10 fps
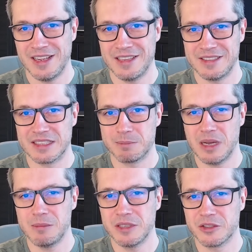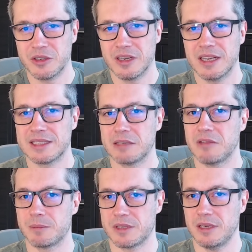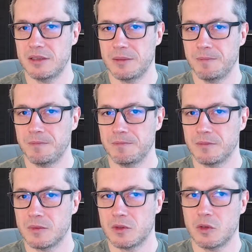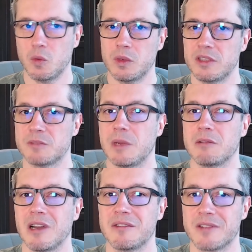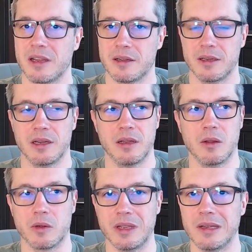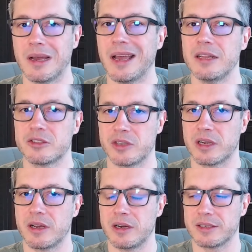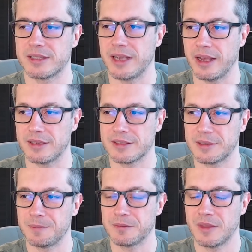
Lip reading: And this publisher has a website to which my wife can log in and check her sales.